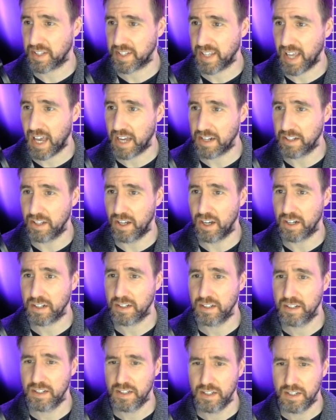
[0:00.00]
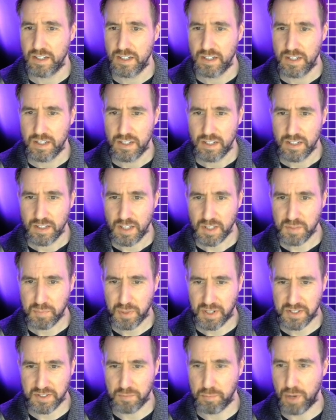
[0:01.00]
catalog. Let's
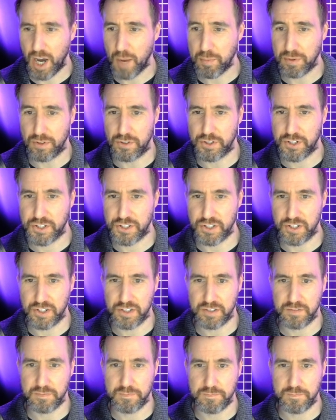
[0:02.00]
pick some popular shirt.